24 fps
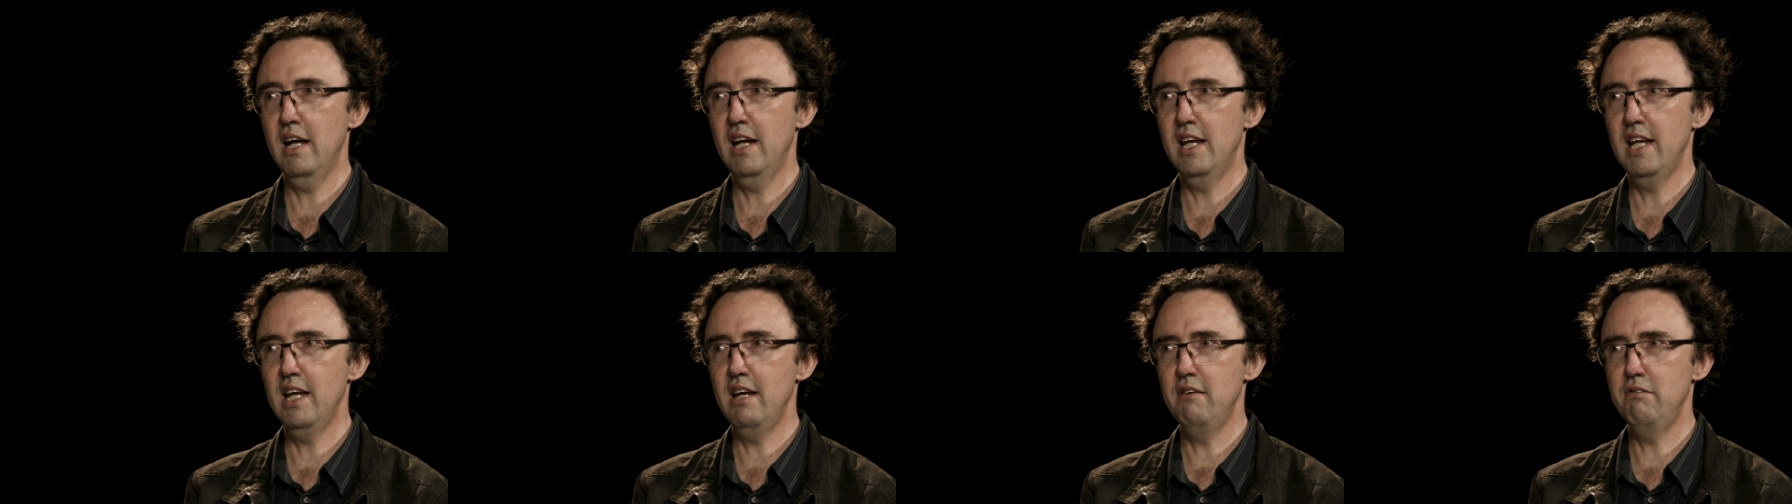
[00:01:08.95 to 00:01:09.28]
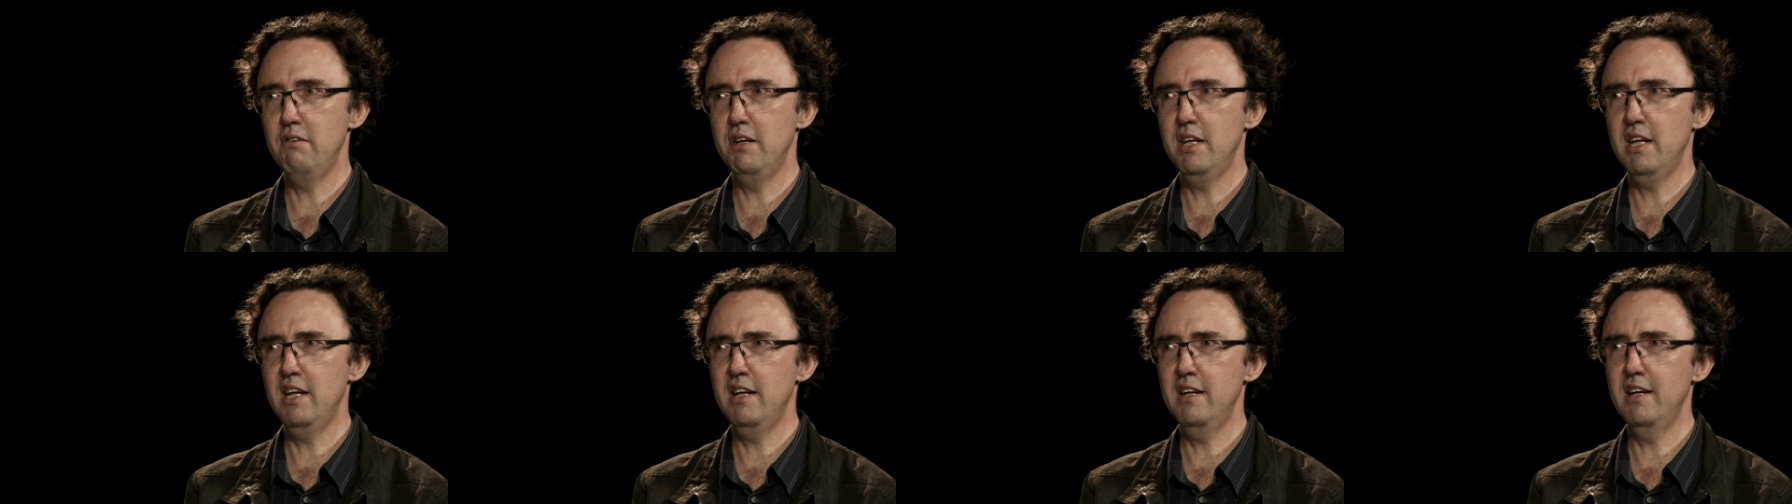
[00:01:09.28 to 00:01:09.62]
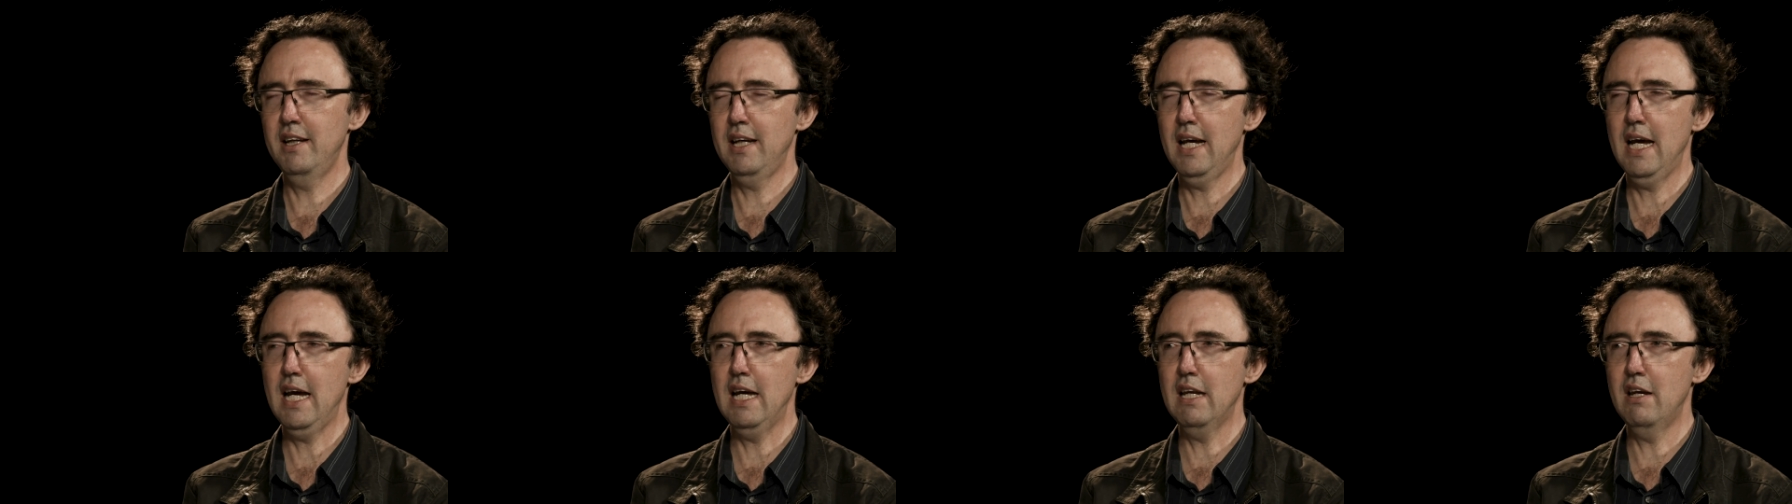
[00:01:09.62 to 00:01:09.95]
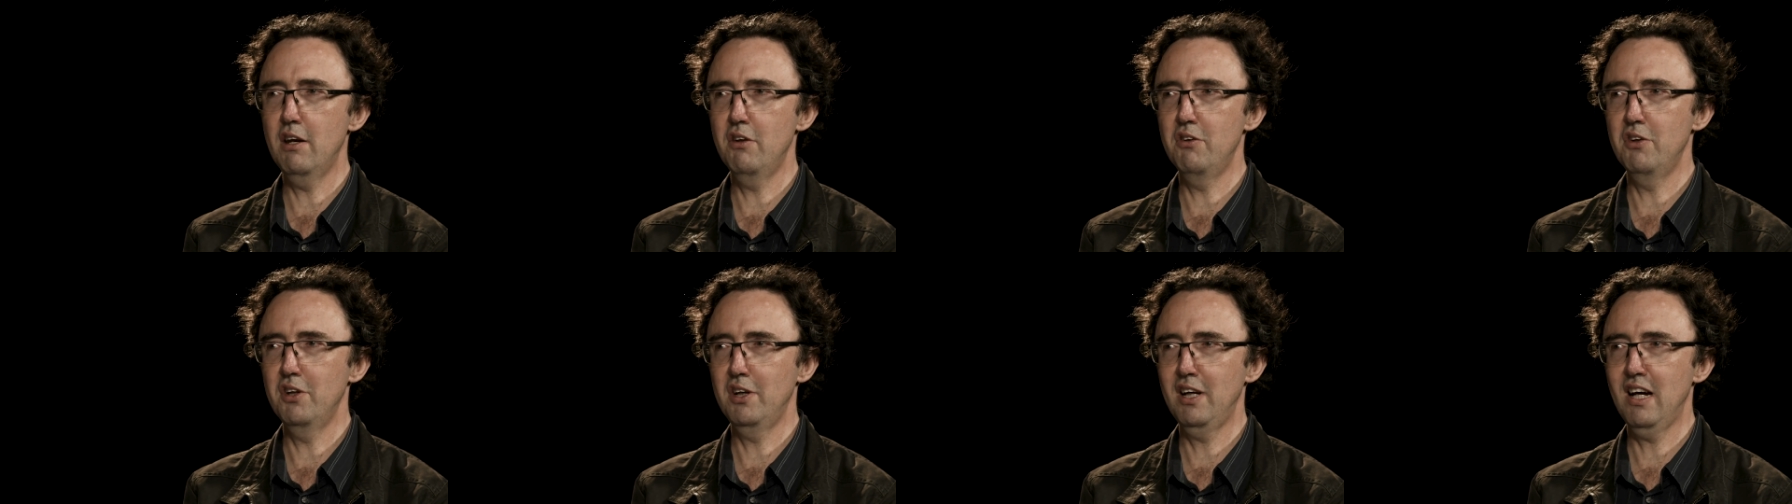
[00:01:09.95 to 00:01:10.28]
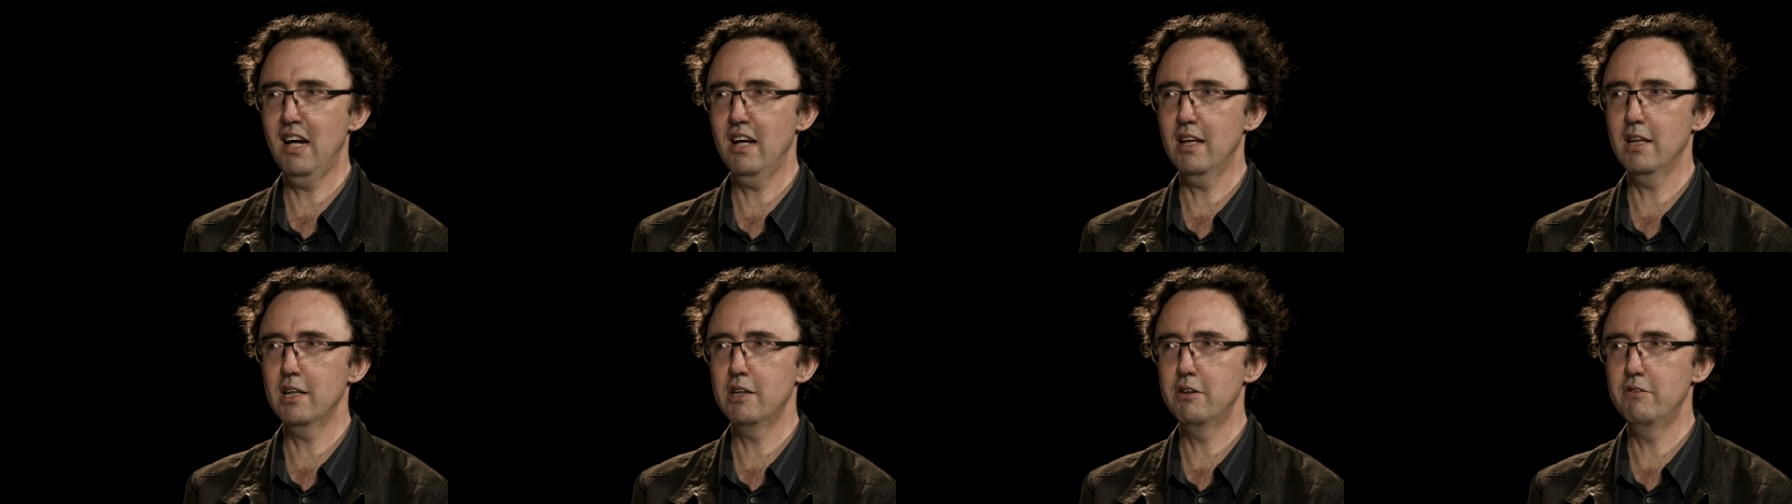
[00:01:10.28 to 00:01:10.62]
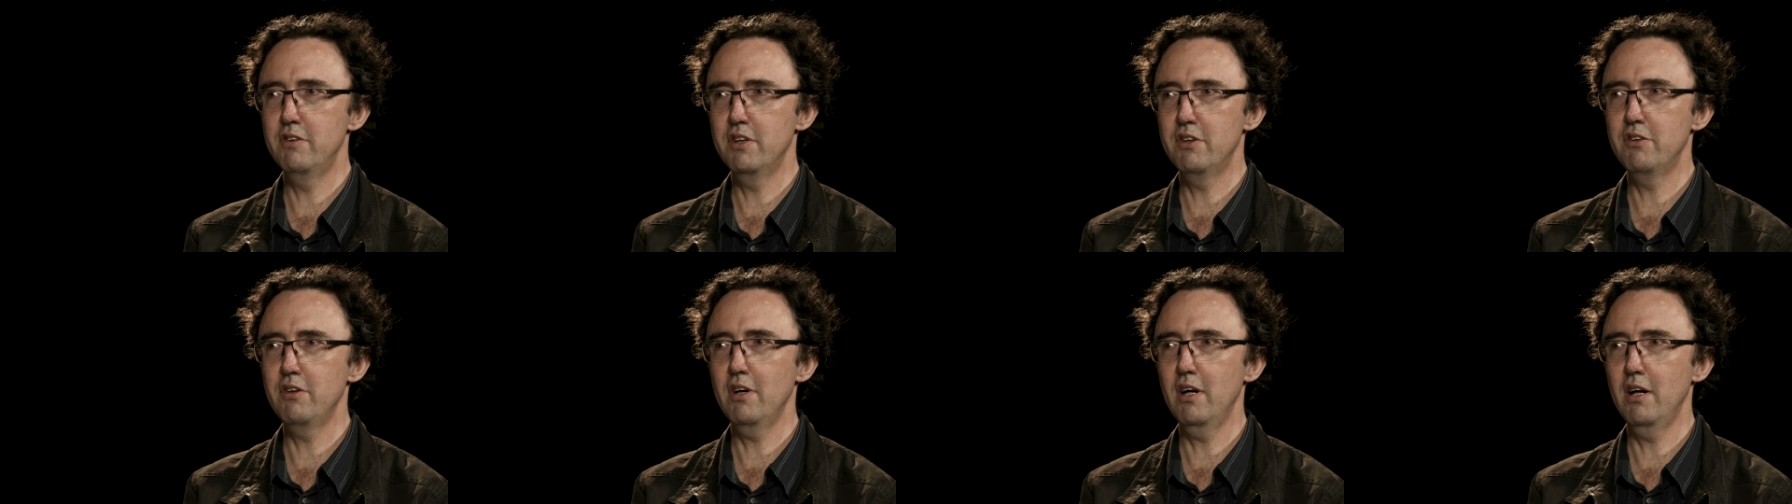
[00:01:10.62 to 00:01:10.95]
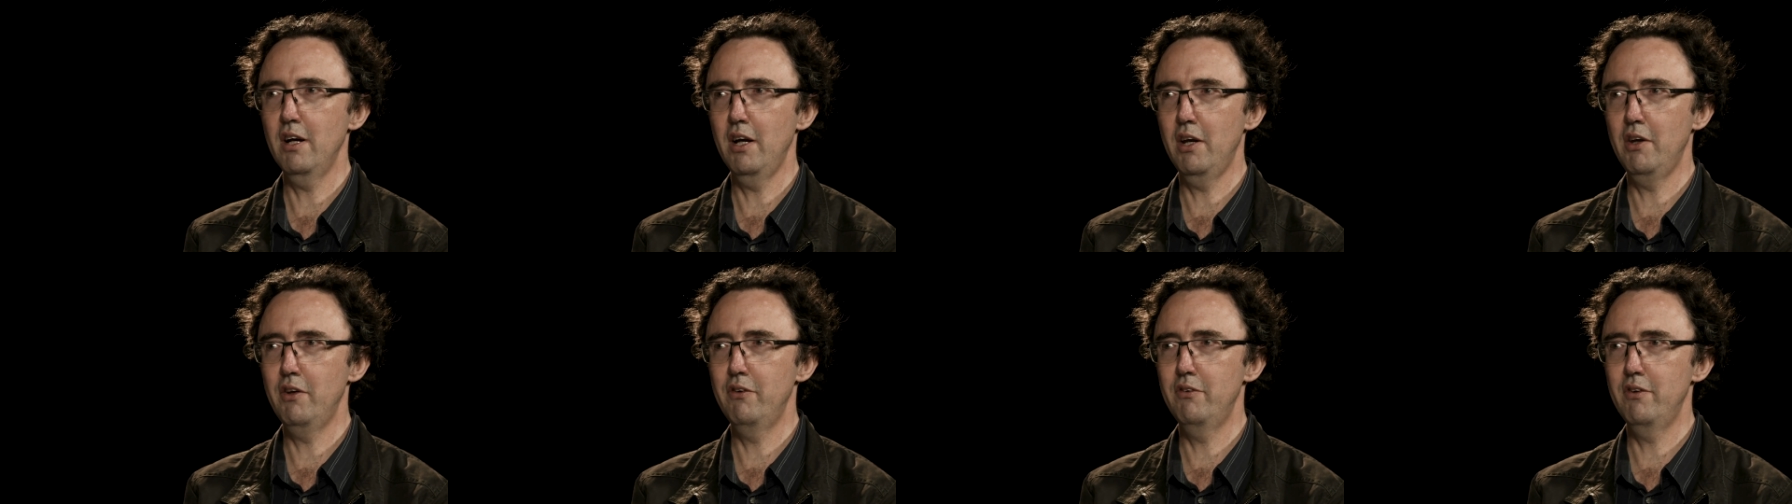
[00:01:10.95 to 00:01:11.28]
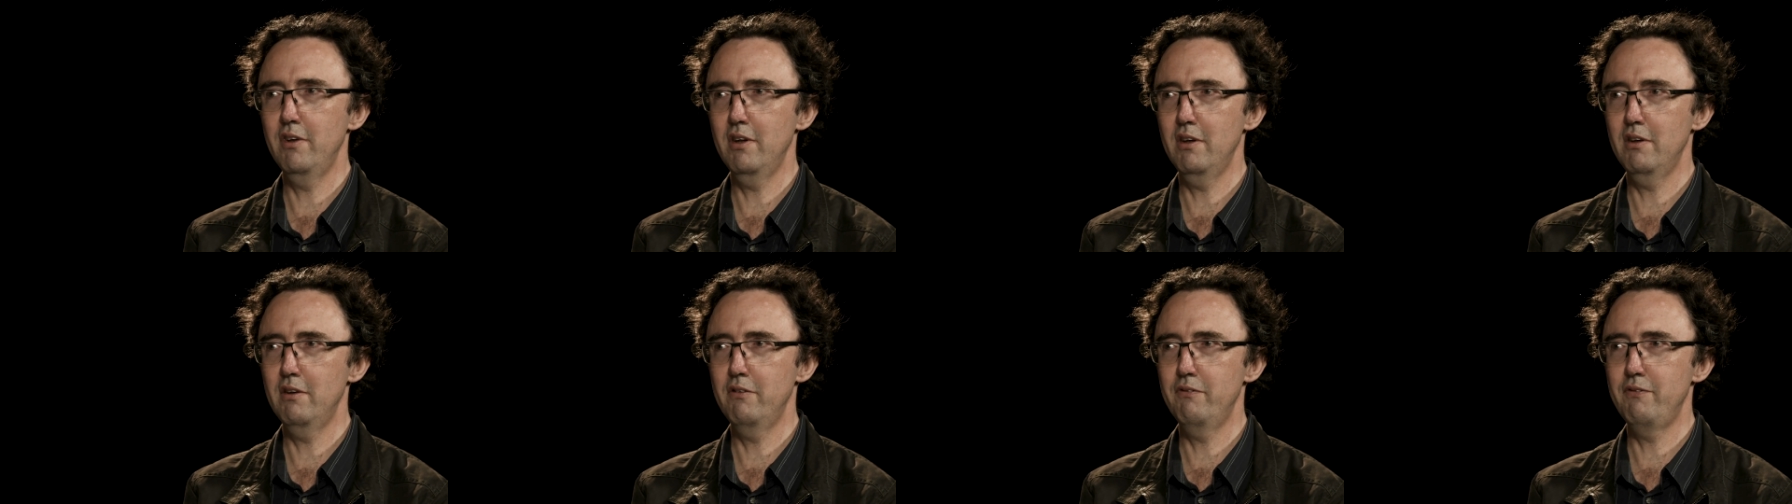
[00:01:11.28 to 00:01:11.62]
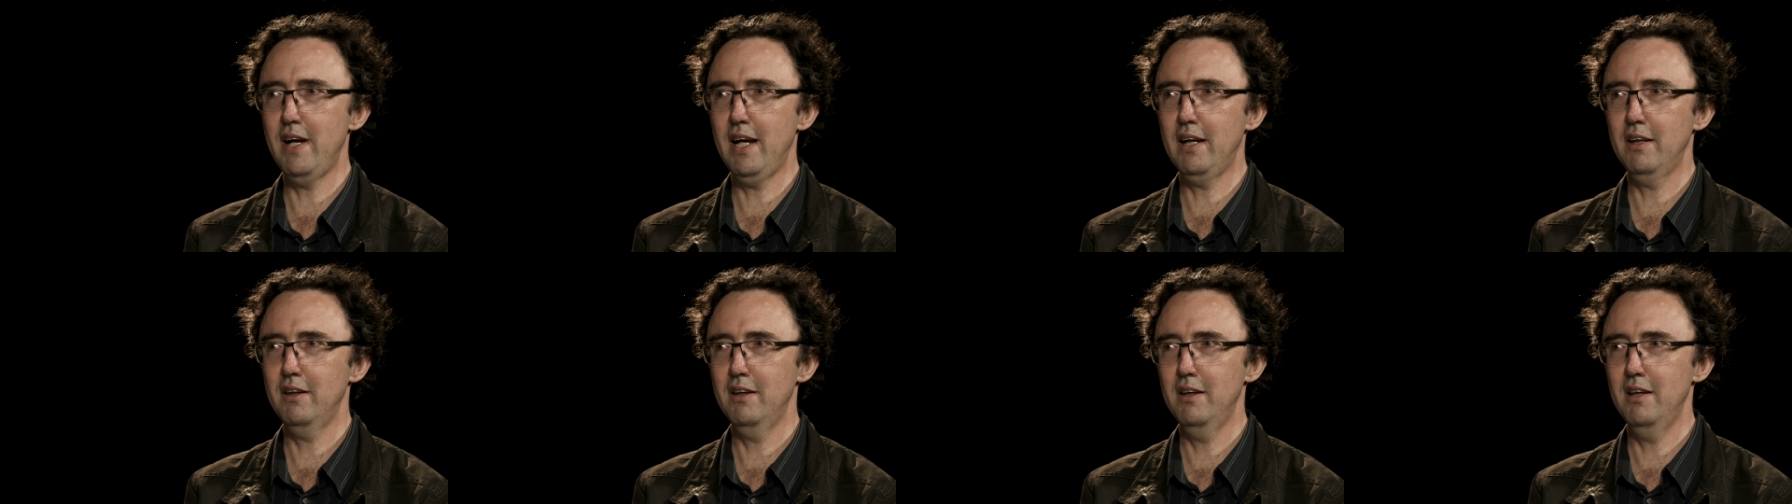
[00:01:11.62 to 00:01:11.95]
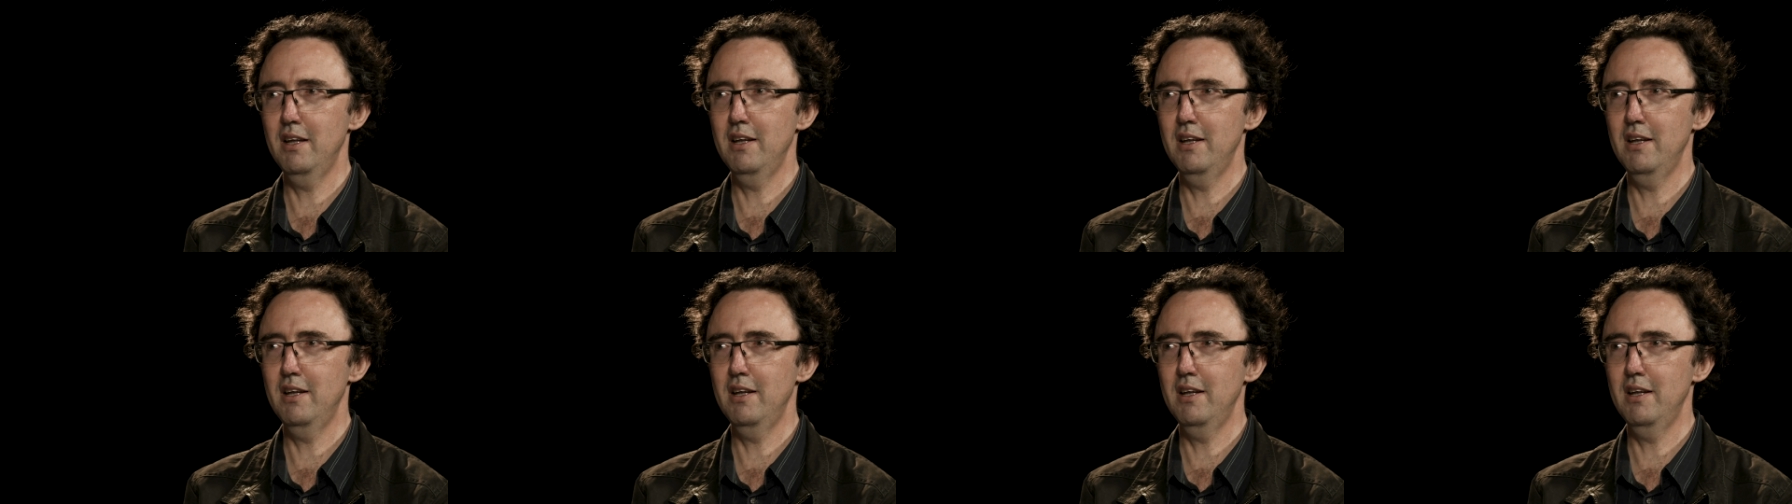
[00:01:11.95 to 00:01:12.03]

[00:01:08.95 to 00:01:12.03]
and even indicate in the color of its eyes that the fact